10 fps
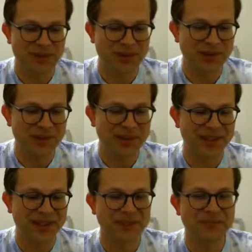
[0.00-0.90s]
pretty quickly
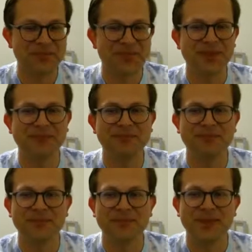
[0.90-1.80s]
here. But
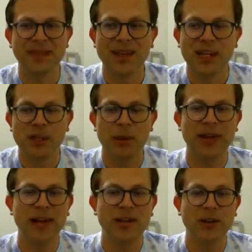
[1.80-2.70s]
So my
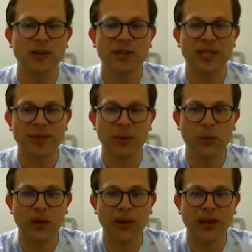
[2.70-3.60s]
black dozer's level
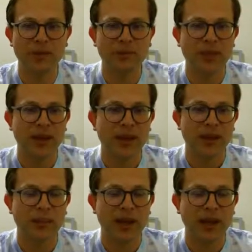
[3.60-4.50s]
1.
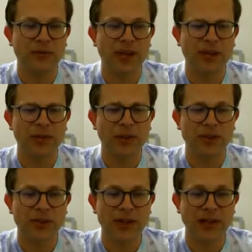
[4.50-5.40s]
My regular
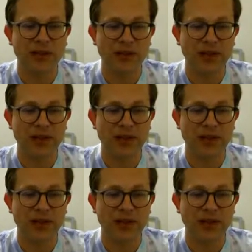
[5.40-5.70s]
dozer dasher is